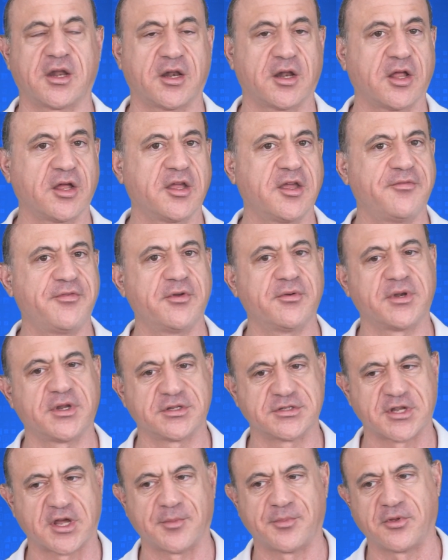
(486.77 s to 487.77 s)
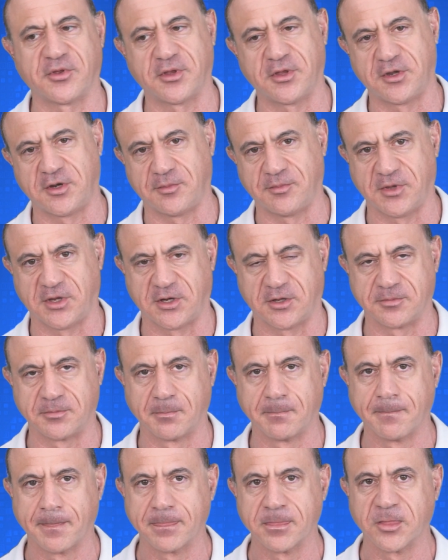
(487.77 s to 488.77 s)
And I'll give you an example in a minute.
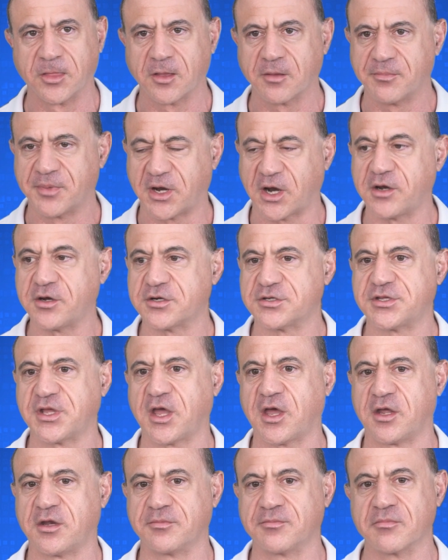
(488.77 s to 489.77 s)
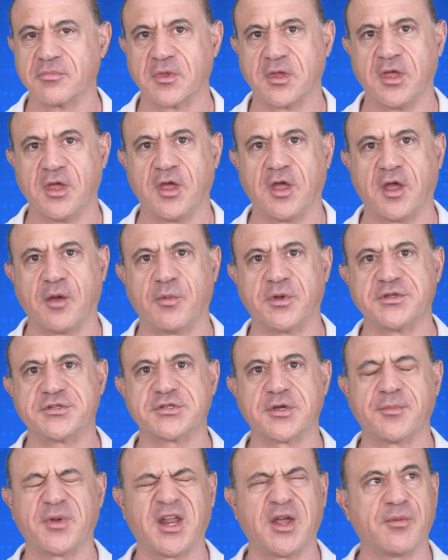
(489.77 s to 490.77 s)
But understand, when
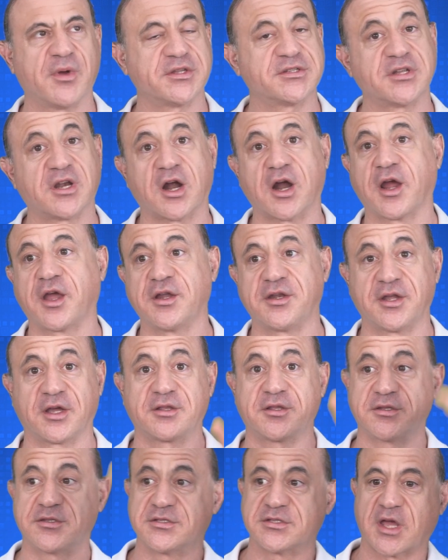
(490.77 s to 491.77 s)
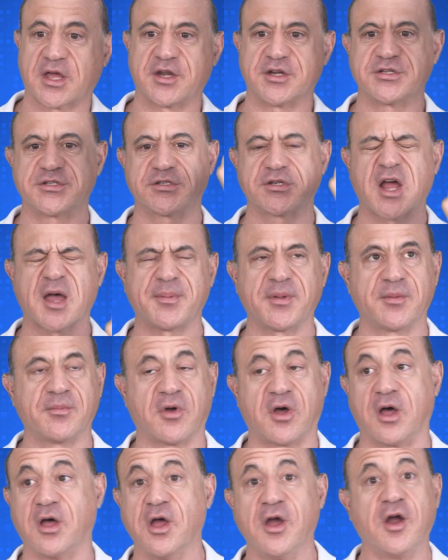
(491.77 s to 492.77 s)
somebody wants an architect to design a shopping
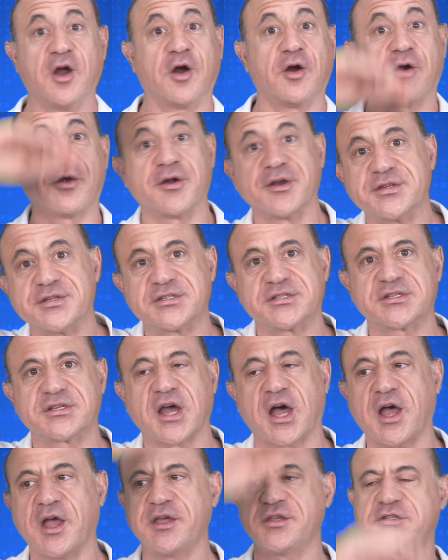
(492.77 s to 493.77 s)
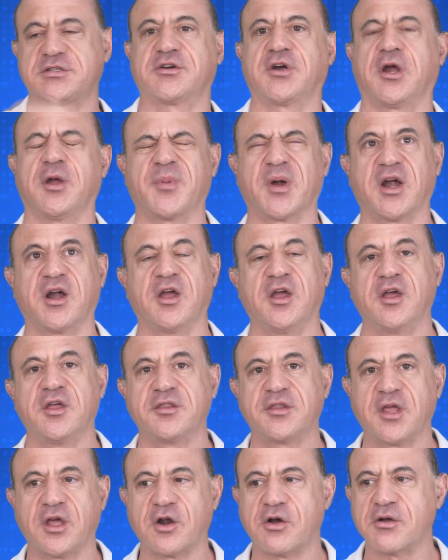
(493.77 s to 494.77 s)
mall or a skyscraper,
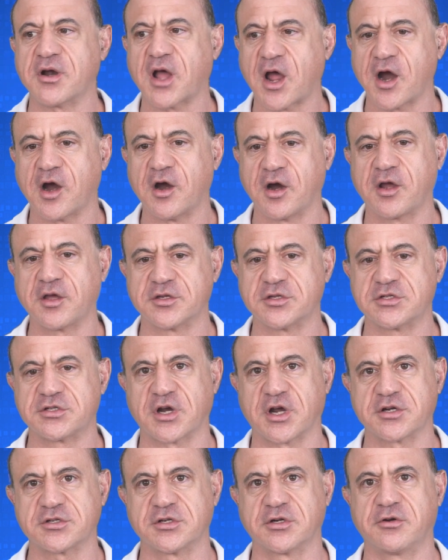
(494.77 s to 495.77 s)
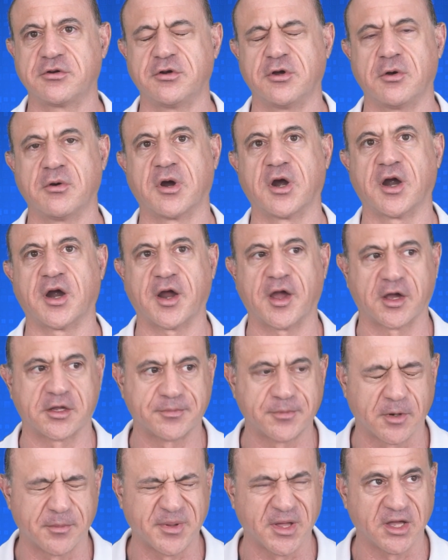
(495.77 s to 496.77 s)
they don't hire a construction crew or
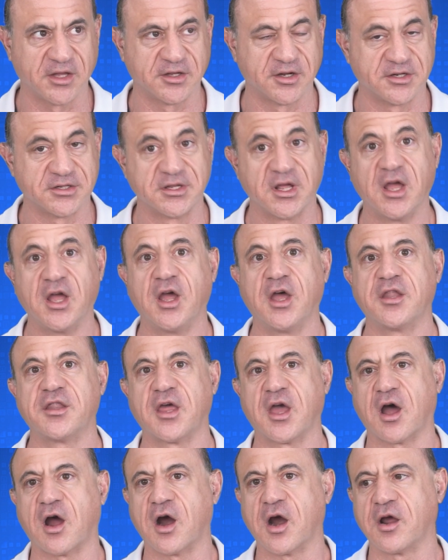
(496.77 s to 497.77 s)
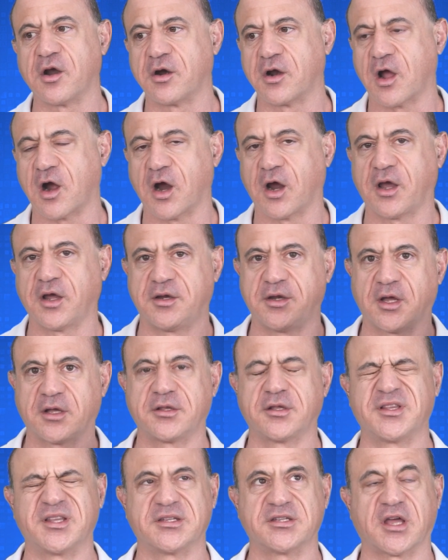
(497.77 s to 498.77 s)
expert builders. They hire an architect
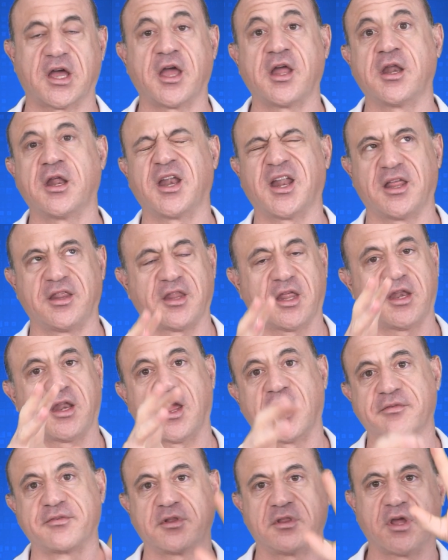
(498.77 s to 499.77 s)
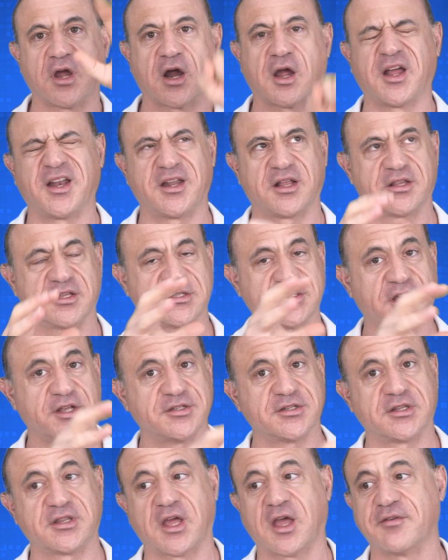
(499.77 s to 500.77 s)
to design it, and then after the architect designs
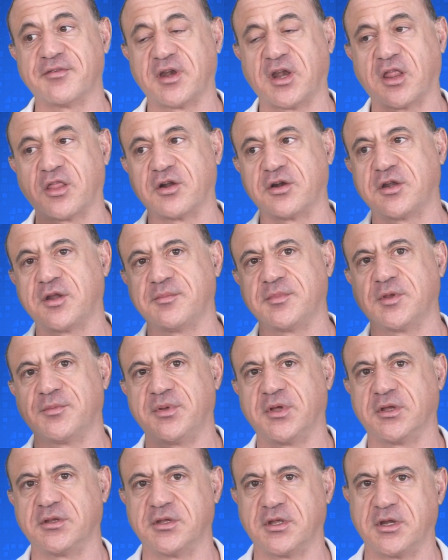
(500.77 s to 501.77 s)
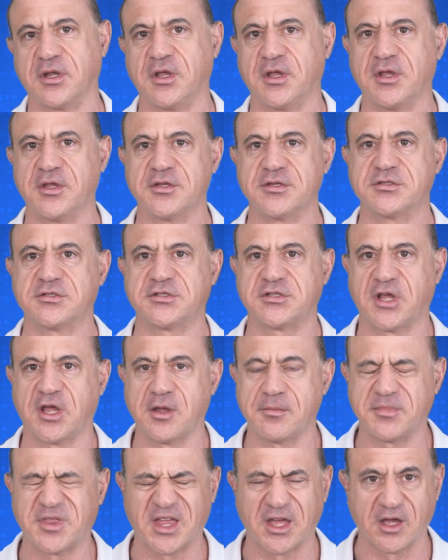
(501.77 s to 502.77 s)
it, they have another team to build it.
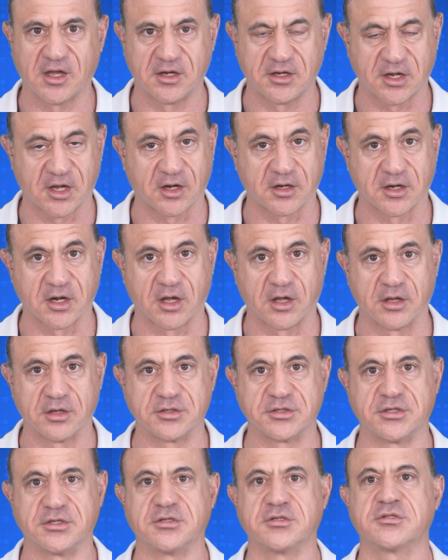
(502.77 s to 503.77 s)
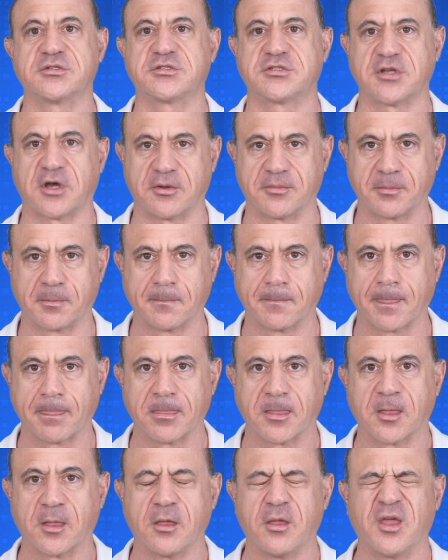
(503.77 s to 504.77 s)
Same thing in technology. So,
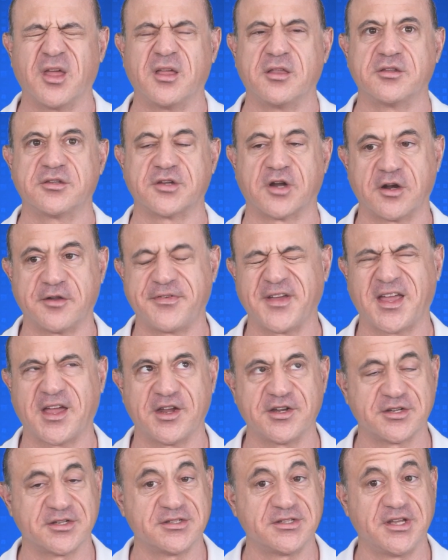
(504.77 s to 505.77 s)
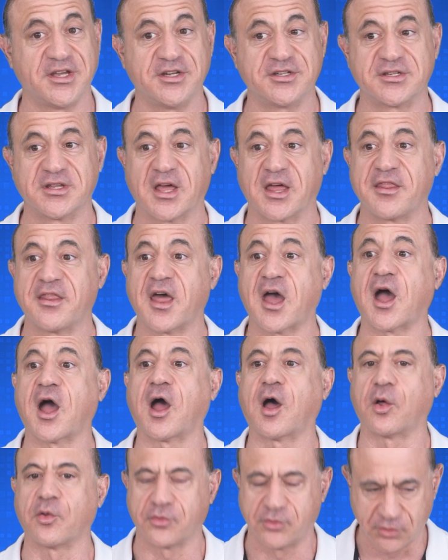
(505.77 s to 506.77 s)
certifications teach the
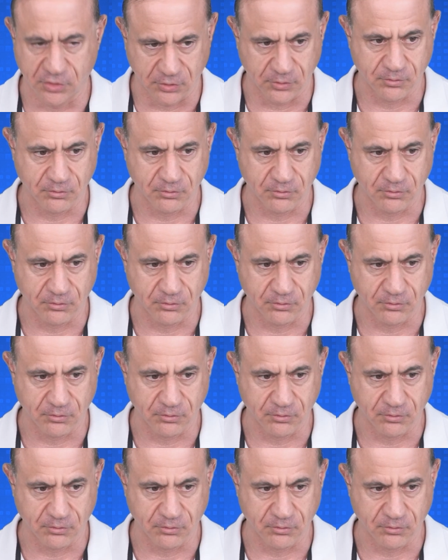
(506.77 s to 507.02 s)
how to.